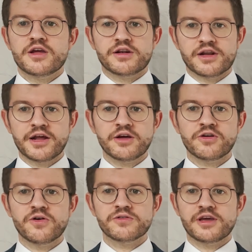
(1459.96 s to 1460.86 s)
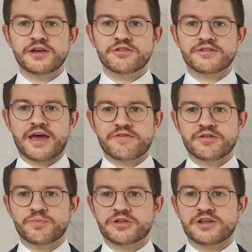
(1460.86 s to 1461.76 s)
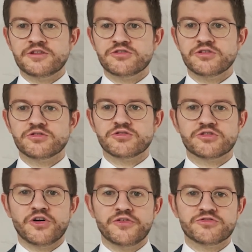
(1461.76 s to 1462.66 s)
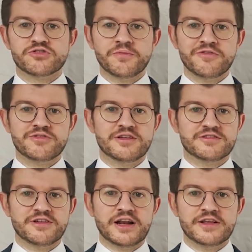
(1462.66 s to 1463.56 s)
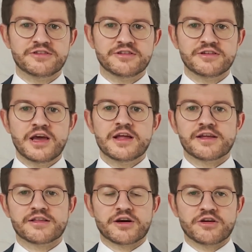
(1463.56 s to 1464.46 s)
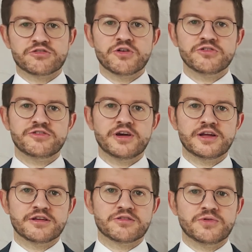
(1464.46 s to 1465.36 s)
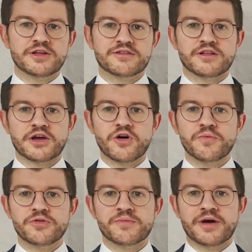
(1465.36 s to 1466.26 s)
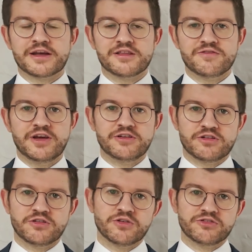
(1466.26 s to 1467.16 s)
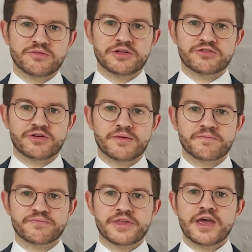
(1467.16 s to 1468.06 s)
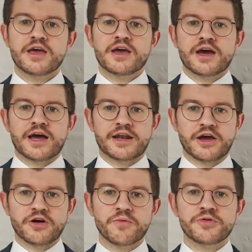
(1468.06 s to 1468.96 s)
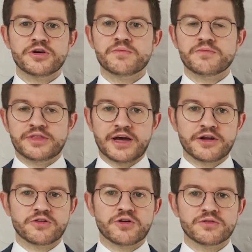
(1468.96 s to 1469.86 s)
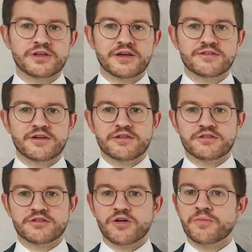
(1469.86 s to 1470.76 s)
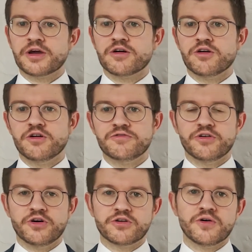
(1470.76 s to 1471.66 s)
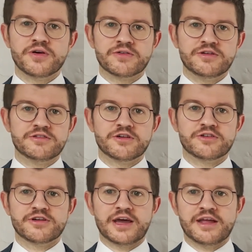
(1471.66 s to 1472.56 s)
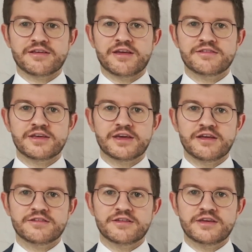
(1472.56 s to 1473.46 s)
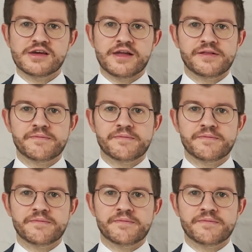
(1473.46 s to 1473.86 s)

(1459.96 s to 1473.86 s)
Nanocoatings have the potential to solve some of these challenges that are associated with niobium activation dosimetry. And niobium nanocoatings is the topic of ongoing research at SEK-CEN.